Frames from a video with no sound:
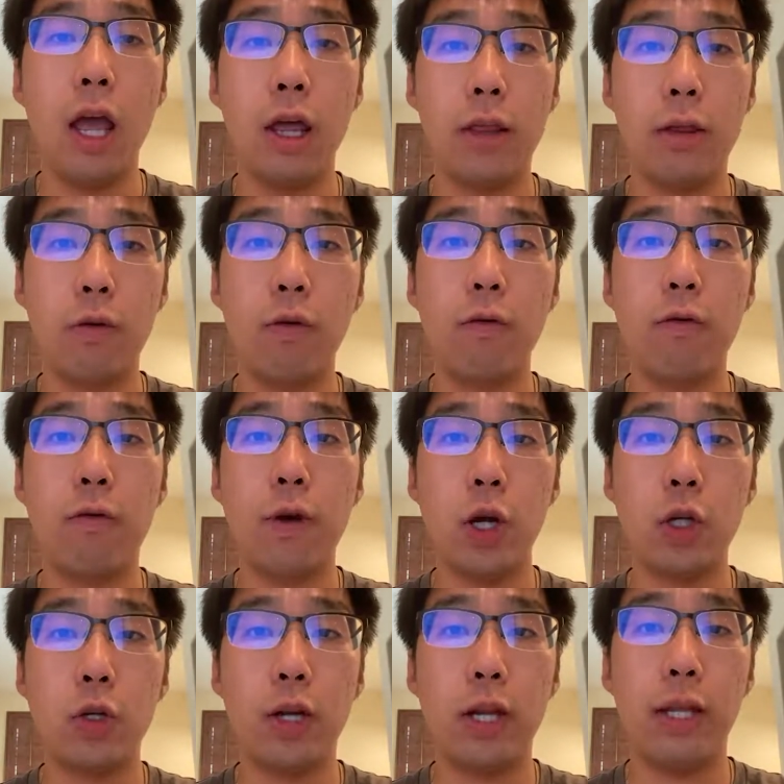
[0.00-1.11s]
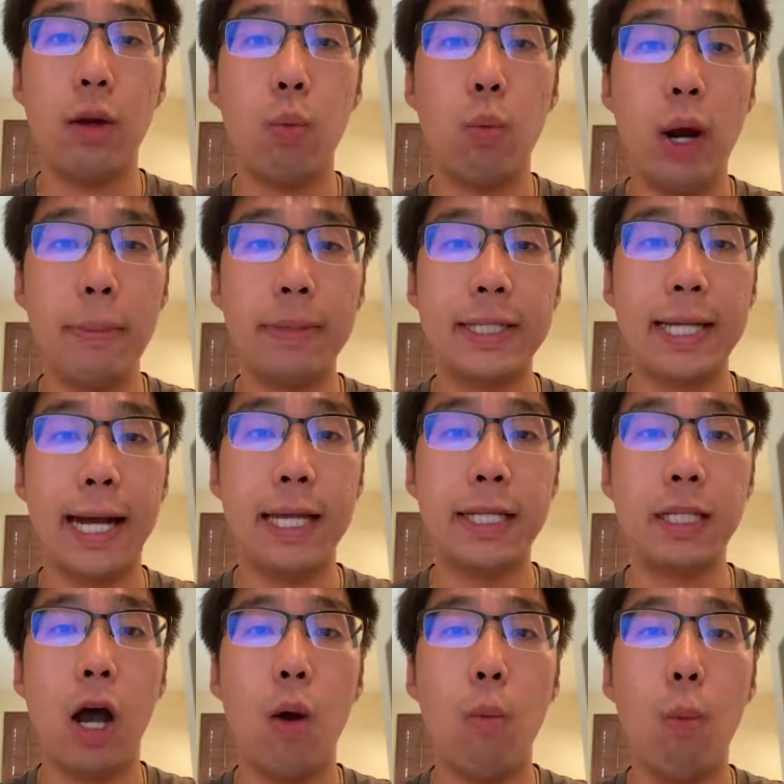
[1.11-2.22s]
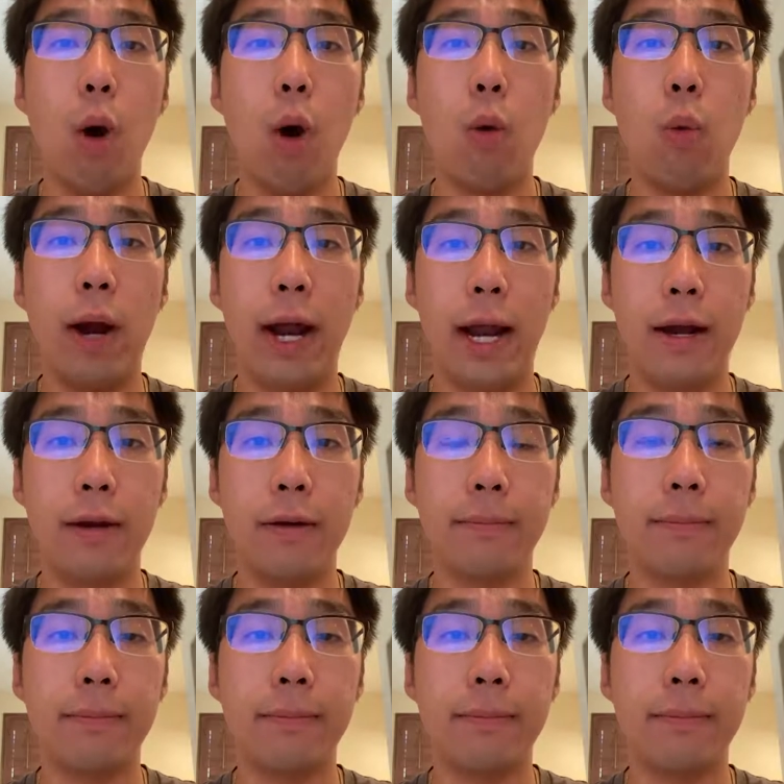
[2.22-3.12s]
through fraudulent websites or malware.